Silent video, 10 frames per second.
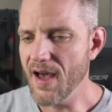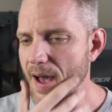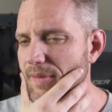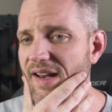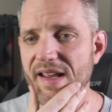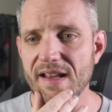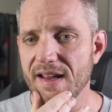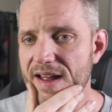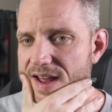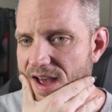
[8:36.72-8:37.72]
I'm an idiot.
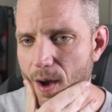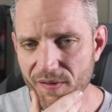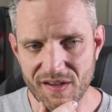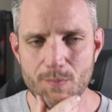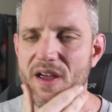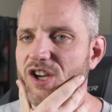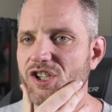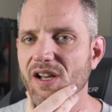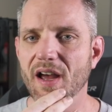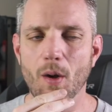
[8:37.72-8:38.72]
I was
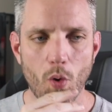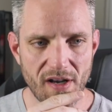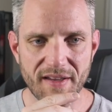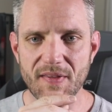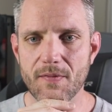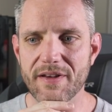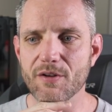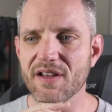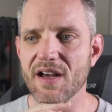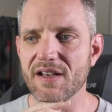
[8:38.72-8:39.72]
impatient. I wanted to get the
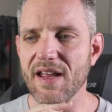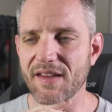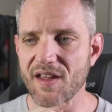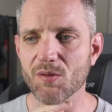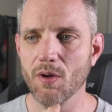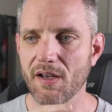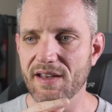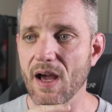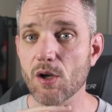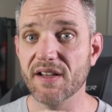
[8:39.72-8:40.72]
video done, and guess what?
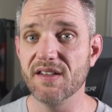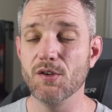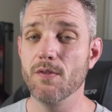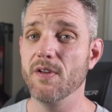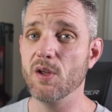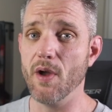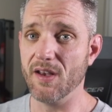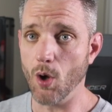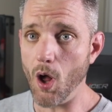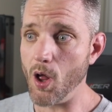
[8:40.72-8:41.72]
Now I don't get to do the video
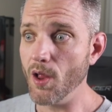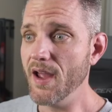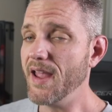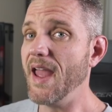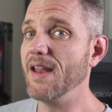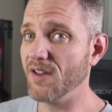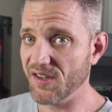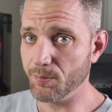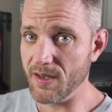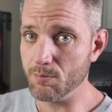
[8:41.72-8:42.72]
at all, and I gotta
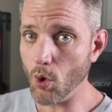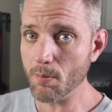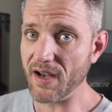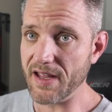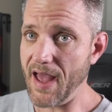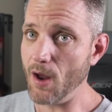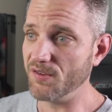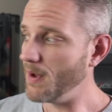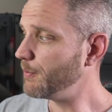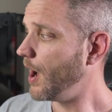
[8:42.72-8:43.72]
spend more money out
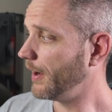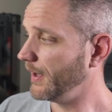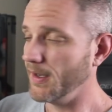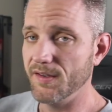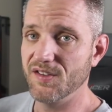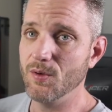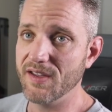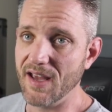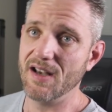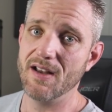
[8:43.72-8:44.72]
of my pocket to
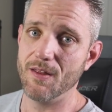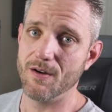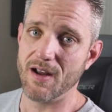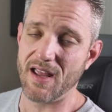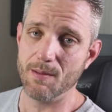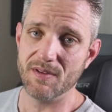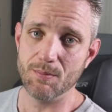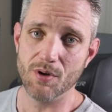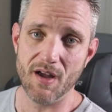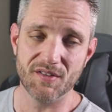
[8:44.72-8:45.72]
get another
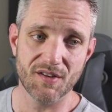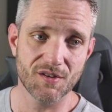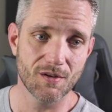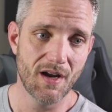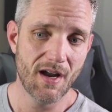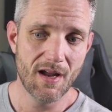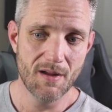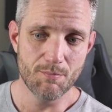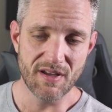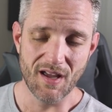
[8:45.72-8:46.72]
AMD processor
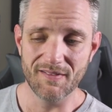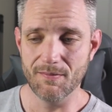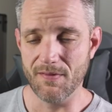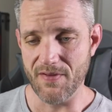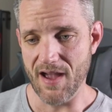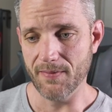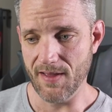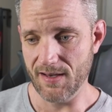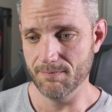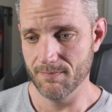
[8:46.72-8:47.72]
because of the fact
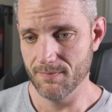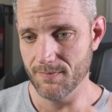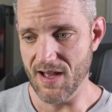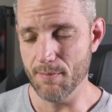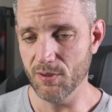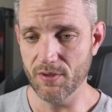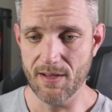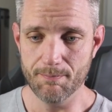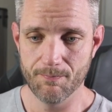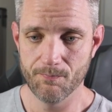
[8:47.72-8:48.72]
that I blew it up.